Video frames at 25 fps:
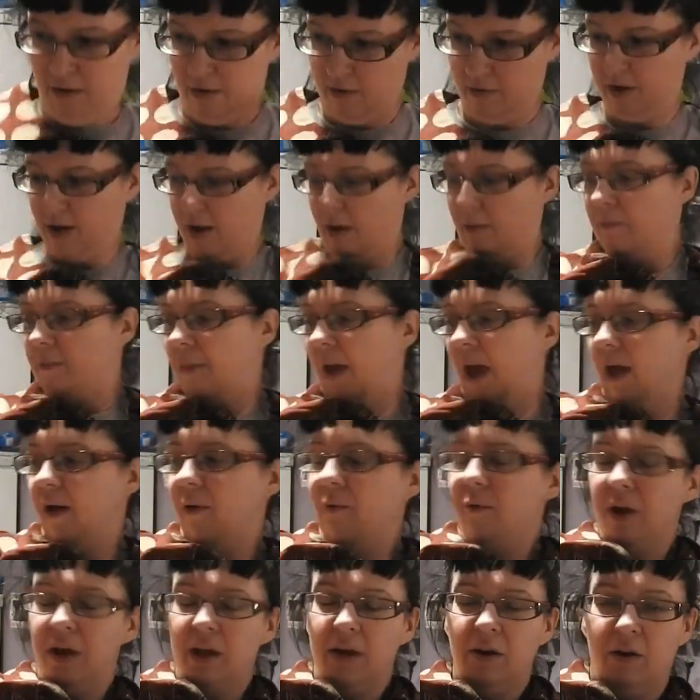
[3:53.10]
Okay,
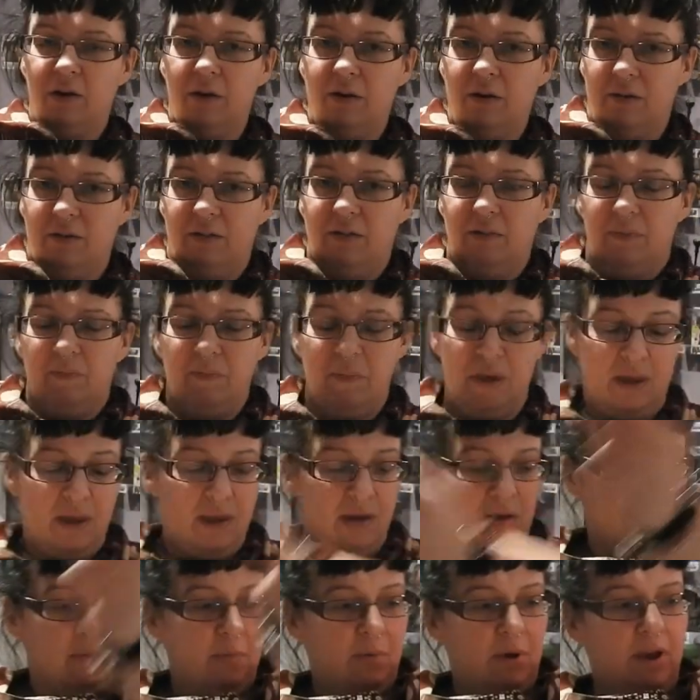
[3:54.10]
Batwing girls, be
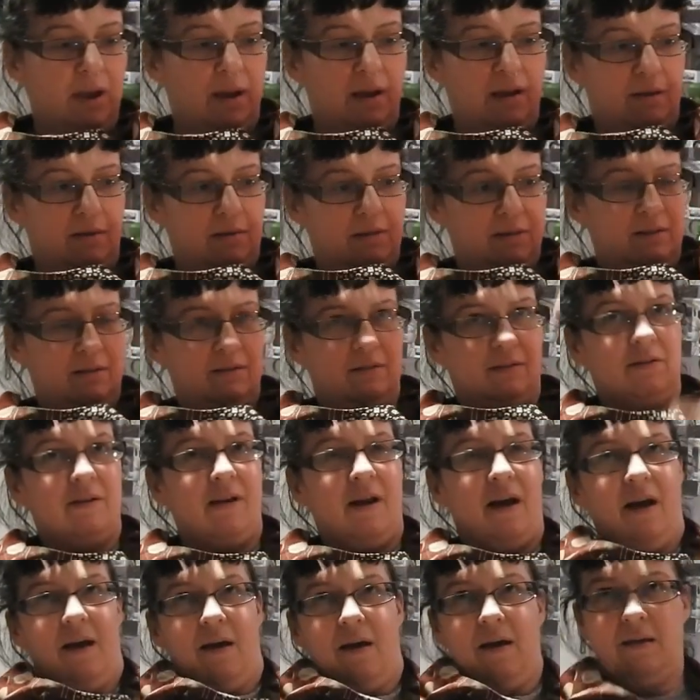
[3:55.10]
aware. These are
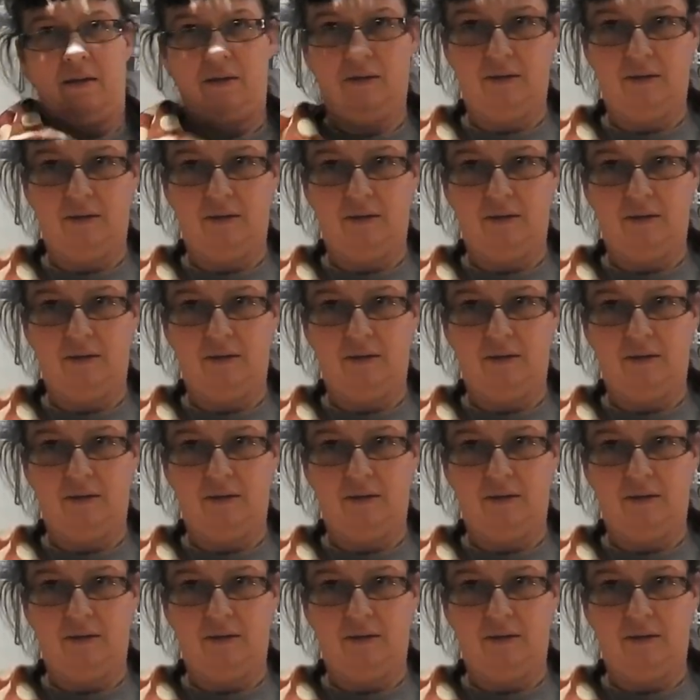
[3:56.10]
not